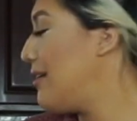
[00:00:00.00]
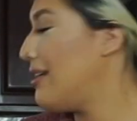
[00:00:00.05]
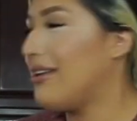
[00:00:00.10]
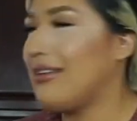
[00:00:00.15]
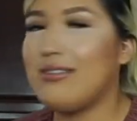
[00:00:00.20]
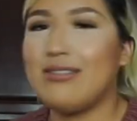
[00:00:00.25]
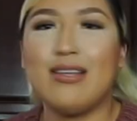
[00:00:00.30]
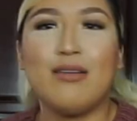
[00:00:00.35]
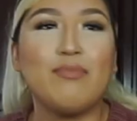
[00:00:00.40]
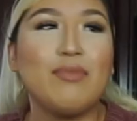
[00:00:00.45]

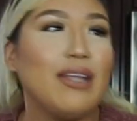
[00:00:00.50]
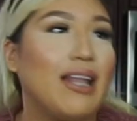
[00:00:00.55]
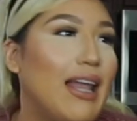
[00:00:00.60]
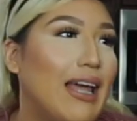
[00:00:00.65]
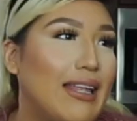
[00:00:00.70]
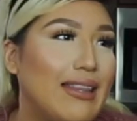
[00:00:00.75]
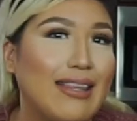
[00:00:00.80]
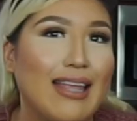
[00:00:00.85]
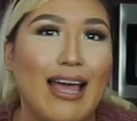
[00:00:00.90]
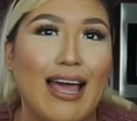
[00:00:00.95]
Something
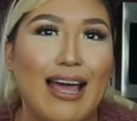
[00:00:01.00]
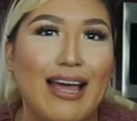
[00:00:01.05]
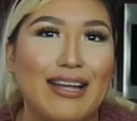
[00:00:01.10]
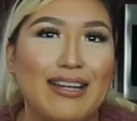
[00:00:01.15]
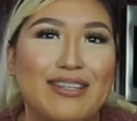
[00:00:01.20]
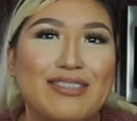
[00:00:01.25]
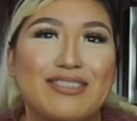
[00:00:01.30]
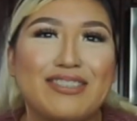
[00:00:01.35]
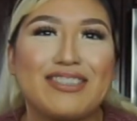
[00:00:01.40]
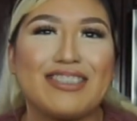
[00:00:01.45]
like that.
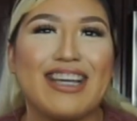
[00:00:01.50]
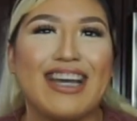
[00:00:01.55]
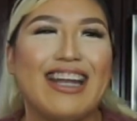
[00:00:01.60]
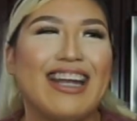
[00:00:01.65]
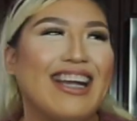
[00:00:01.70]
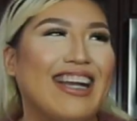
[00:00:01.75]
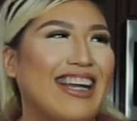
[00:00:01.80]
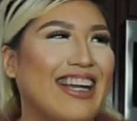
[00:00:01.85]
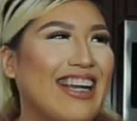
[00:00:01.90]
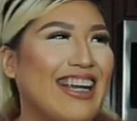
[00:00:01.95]
I'm just
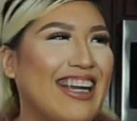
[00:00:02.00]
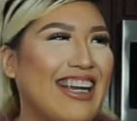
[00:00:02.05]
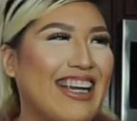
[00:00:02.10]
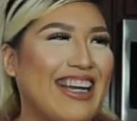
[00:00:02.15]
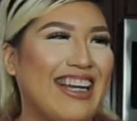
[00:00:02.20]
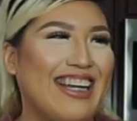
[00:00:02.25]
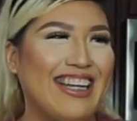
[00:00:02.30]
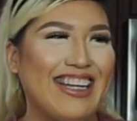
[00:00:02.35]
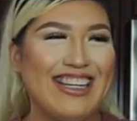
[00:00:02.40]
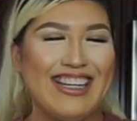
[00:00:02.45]
kidding.
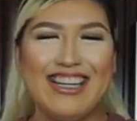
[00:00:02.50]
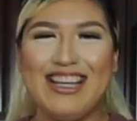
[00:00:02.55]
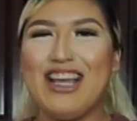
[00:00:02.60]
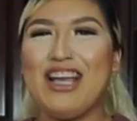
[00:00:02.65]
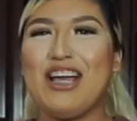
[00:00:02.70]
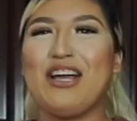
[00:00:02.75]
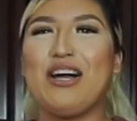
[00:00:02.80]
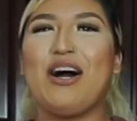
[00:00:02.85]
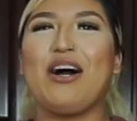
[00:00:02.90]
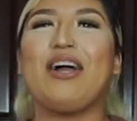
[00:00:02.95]

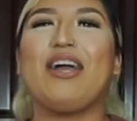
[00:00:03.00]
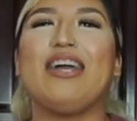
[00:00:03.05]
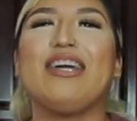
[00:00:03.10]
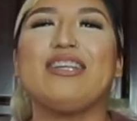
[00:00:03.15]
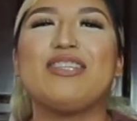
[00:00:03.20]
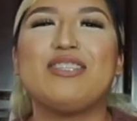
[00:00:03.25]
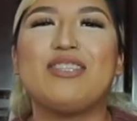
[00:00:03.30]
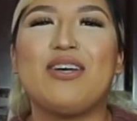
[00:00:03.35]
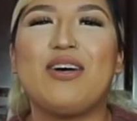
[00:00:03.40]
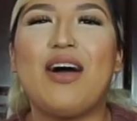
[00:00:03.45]

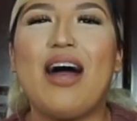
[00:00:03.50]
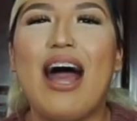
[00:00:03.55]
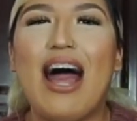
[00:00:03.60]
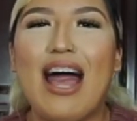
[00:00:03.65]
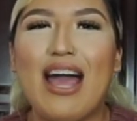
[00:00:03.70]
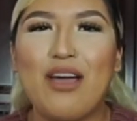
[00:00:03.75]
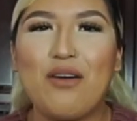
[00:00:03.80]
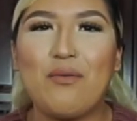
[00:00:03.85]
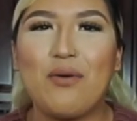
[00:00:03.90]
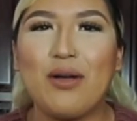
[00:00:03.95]
Okay, so
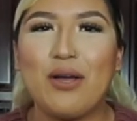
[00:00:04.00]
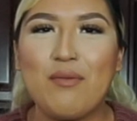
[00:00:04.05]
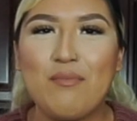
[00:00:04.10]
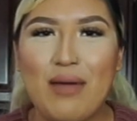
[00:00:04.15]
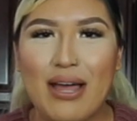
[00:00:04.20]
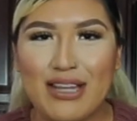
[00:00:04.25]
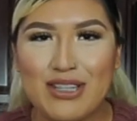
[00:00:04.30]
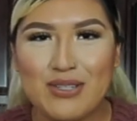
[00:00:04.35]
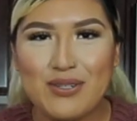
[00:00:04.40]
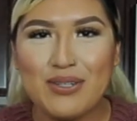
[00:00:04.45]
hi, welcome
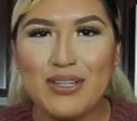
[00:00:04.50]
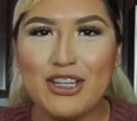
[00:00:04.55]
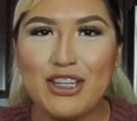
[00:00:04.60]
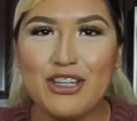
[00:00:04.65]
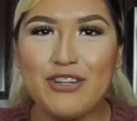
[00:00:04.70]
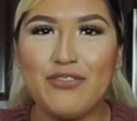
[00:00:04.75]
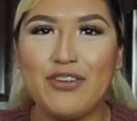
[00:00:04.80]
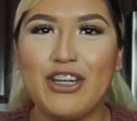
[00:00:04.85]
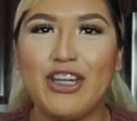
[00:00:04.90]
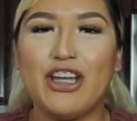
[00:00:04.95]
back to
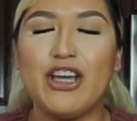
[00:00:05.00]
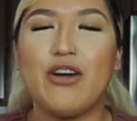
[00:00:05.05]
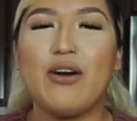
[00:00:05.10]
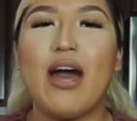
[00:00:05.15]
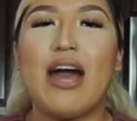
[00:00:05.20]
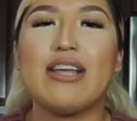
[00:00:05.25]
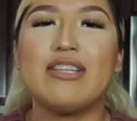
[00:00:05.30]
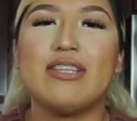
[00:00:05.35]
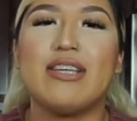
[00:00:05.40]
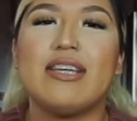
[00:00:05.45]
another video.
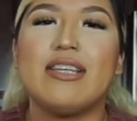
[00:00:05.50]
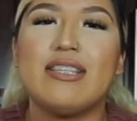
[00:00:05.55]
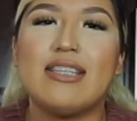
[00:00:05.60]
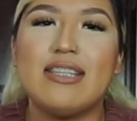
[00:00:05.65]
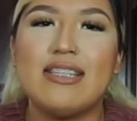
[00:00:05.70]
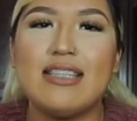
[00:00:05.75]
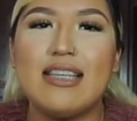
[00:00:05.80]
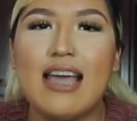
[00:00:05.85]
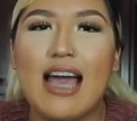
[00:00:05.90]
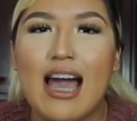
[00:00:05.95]
As you guys
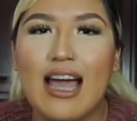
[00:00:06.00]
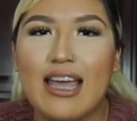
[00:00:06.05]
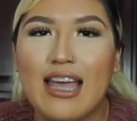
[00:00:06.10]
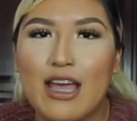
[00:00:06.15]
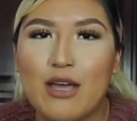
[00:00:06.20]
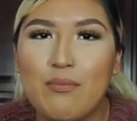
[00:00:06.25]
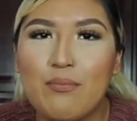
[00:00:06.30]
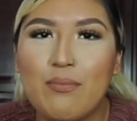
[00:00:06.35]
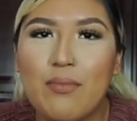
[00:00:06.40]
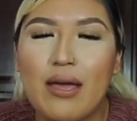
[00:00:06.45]
can see, I
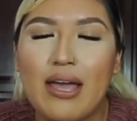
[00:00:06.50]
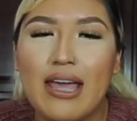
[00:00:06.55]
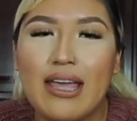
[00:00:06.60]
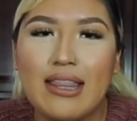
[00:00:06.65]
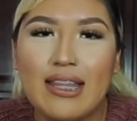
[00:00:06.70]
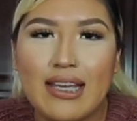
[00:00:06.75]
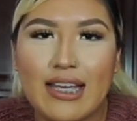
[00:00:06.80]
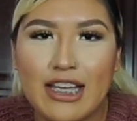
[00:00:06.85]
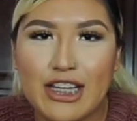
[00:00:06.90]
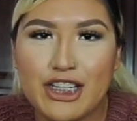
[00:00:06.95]
am in
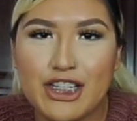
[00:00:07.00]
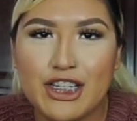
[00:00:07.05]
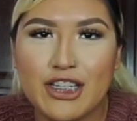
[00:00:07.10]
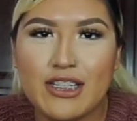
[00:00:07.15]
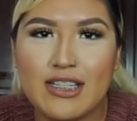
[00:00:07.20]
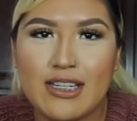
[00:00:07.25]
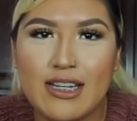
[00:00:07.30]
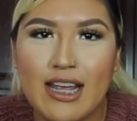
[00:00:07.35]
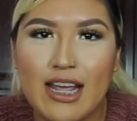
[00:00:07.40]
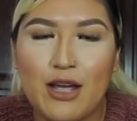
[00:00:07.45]
the
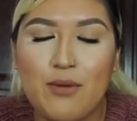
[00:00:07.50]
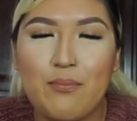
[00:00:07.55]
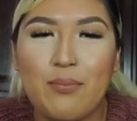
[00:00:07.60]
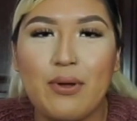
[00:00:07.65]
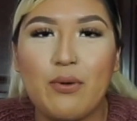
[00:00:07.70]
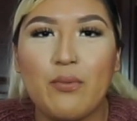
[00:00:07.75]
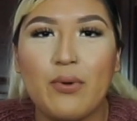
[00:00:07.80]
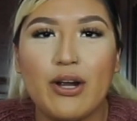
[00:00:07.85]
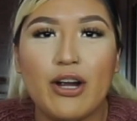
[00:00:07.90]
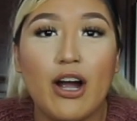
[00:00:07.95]
kitchen today,
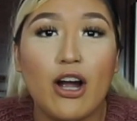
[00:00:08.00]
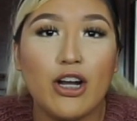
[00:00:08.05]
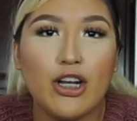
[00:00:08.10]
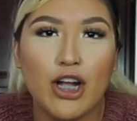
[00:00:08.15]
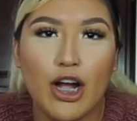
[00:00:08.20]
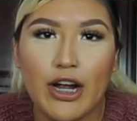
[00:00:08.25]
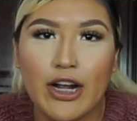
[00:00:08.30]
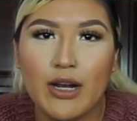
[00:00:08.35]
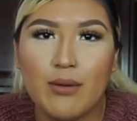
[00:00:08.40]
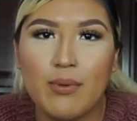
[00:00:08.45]
but we are
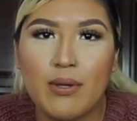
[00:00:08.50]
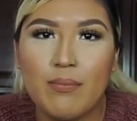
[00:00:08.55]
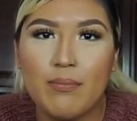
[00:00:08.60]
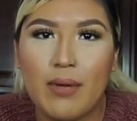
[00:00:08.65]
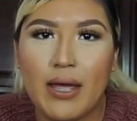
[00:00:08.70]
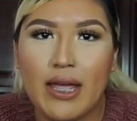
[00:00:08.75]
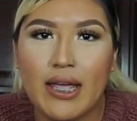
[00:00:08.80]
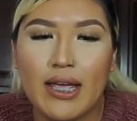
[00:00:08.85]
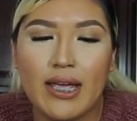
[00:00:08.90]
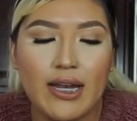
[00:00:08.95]
not going to be
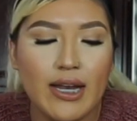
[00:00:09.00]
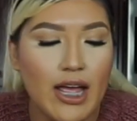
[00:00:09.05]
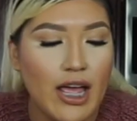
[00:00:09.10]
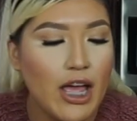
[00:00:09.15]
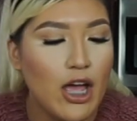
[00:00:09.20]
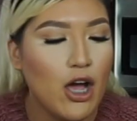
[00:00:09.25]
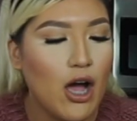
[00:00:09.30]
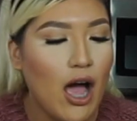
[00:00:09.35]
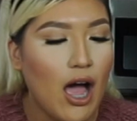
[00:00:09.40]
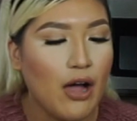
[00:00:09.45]
baking.
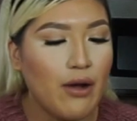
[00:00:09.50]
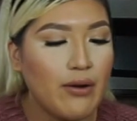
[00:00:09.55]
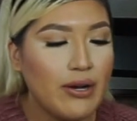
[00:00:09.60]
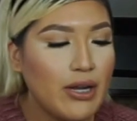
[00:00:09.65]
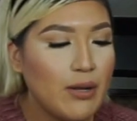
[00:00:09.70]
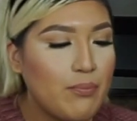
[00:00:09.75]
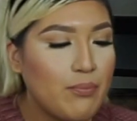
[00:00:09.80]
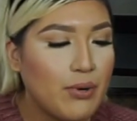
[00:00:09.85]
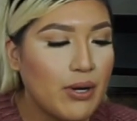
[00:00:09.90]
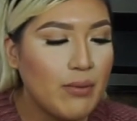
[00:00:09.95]
I
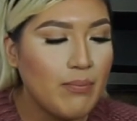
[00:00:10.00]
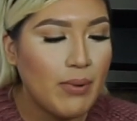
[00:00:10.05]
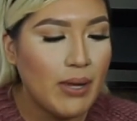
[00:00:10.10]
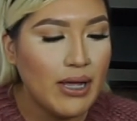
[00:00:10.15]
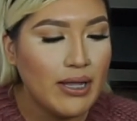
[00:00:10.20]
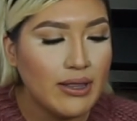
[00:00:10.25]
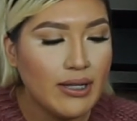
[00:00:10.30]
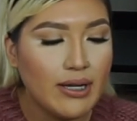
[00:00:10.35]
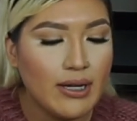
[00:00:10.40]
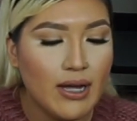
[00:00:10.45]
already
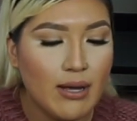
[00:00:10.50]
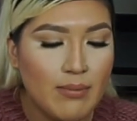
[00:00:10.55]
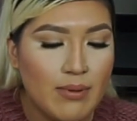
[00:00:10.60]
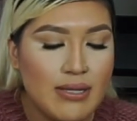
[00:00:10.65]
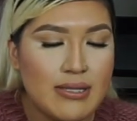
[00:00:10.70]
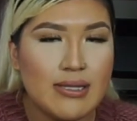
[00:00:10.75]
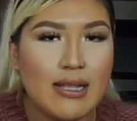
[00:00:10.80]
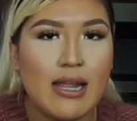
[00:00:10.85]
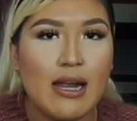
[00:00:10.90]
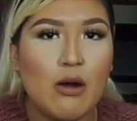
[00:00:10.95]
pre-baked the
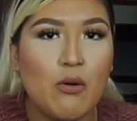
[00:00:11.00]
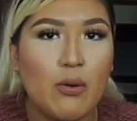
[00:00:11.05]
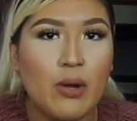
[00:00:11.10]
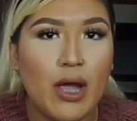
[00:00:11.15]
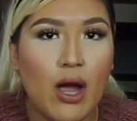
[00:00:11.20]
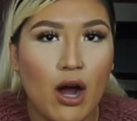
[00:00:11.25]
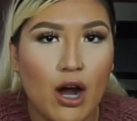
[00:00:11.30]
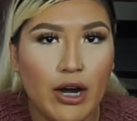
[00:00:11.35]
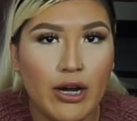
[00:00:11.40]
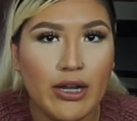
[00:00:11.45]
cupcakes that
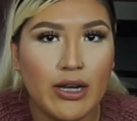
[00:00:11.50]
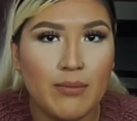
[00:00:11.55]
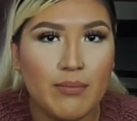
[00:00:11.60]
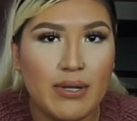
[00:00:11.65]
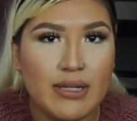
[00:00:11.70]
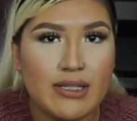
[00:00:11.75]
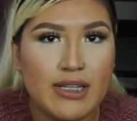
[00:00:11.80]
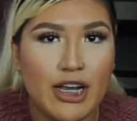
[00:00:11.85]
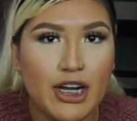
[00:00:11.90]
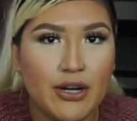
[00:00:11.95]
we are going to
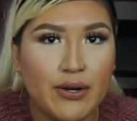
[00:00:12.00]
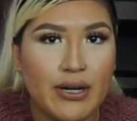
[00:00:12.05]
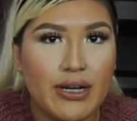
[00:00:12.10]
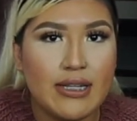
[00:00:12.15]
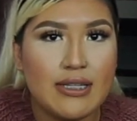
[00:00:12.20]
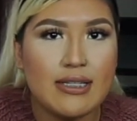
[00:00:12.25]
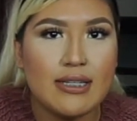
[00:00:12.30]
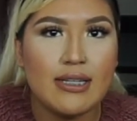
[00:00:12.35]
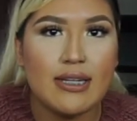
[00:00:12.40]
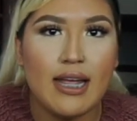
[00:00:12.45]
be
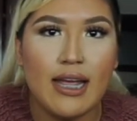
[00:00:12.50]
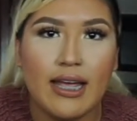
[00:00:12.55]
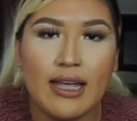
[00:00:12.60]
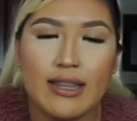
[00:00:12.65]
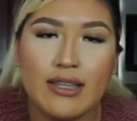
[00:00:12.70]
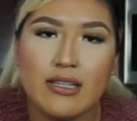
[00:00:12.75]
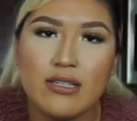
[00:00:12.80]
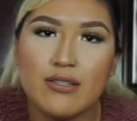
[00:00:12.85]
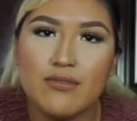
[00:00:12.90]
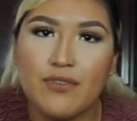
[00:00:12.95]
decorating today
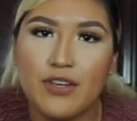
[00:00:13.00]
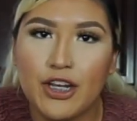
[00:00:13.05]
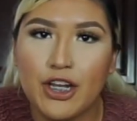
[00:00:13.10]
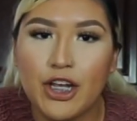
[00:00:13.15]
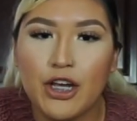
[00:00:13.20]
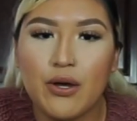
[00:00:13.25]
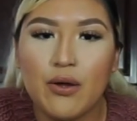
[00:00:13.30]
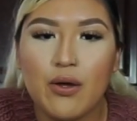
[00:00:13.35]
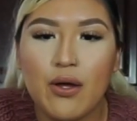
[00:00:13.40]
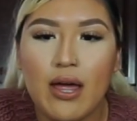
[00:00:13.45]
in this
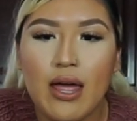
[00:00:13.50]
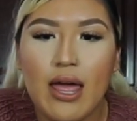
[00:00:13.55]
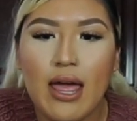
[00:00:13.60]
video.